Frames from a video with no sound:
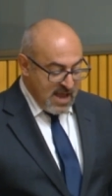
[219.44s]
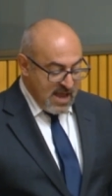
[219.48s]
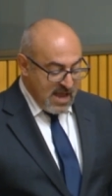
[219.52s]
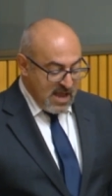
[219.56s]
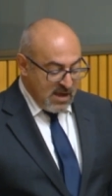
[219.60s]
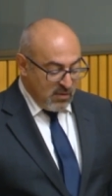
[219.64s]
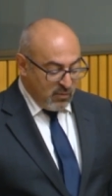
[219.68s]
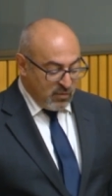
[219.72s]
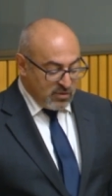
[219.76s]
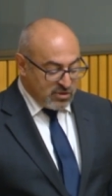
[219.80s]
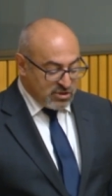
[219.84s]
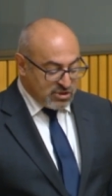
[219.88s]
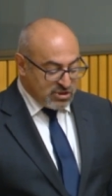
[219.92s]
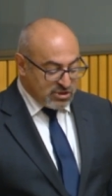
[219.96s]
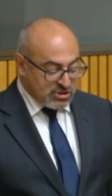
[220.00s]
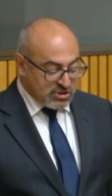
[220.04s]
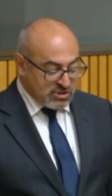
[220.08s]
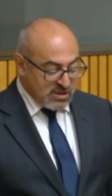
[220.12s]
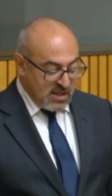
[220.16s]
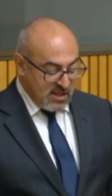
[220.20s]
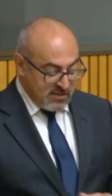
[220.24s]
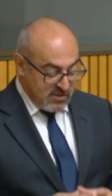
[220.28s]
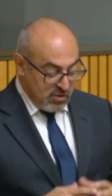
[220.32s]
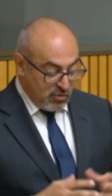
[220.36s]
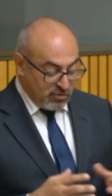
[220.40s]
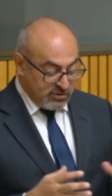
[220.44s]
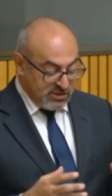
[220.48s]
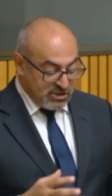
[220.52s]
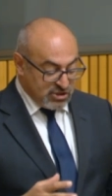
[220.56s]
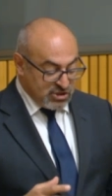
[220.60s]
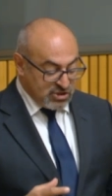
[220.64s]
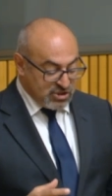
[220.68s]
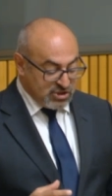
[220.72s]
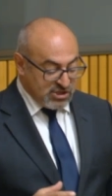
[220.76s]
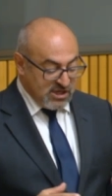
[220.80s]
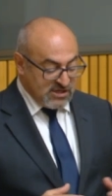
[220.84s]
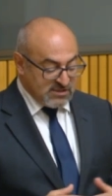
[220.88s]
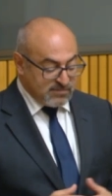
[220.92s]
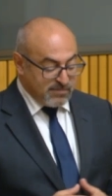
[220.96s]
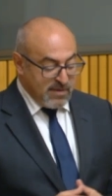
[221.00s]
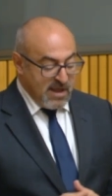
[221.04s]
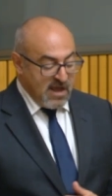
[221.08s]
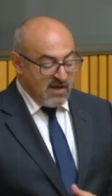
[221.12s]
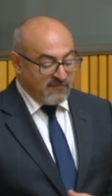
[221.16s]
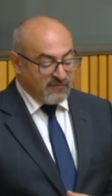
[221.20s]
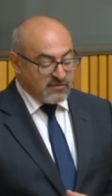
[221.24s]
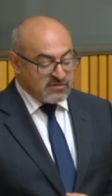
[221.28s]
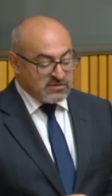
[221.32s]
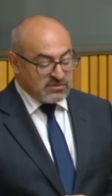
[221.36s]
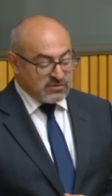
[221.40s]
which the audition shares
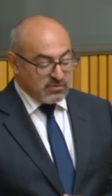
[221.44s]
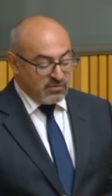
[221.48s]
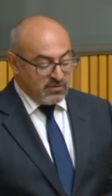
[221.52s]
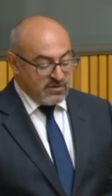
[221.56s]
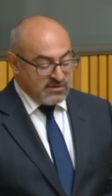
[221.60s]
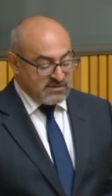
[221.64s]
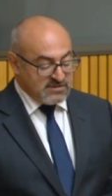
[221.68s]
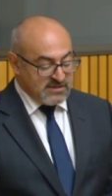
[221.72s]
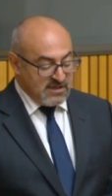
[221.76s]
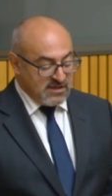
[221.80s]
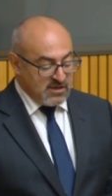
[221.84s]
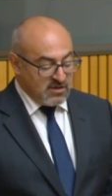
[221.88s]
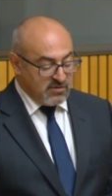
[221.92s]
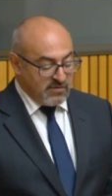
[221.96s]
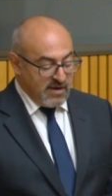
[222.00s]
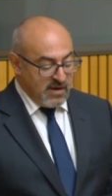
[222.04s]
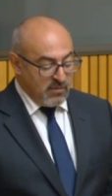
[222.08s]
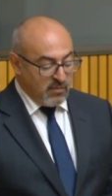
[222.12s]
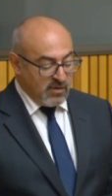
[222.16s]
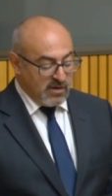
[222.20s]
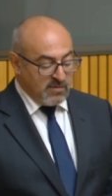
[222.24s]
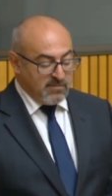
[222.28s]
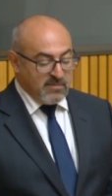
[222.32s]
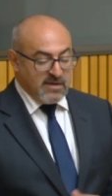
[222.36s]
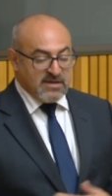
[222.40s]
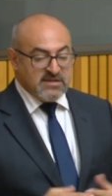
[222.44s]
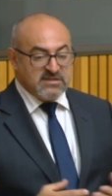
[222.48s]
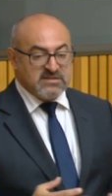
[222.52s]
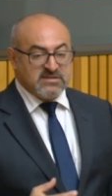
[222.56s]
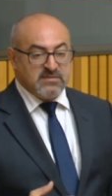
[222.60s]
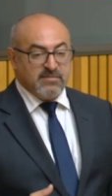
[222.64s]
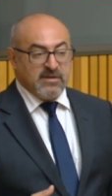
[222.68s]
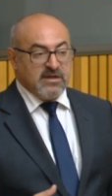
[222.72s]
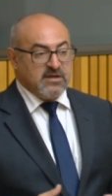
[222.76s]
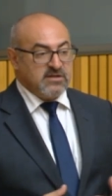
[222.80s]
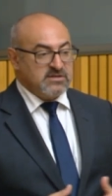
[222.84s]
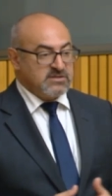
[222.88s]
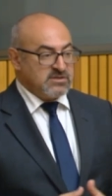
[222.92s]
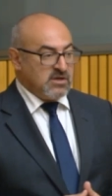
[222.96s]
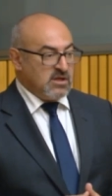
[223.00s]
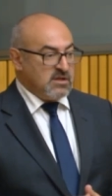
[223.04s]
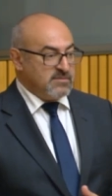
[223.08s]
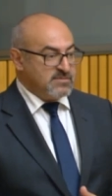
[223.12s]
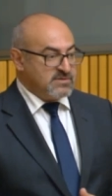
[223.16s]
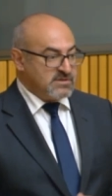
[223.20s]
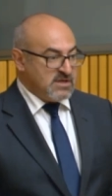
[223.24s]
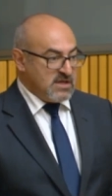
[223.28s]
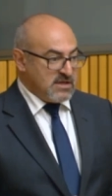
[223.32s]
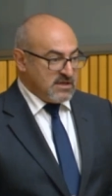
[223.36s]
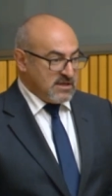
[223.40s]
powerful stories centred around what it means to be an asylum
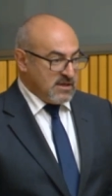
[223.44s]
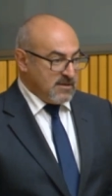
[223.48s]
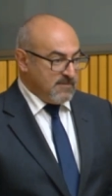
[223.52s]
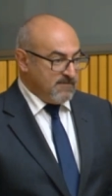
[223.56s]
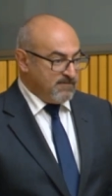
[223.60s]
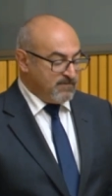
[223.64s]
seeker.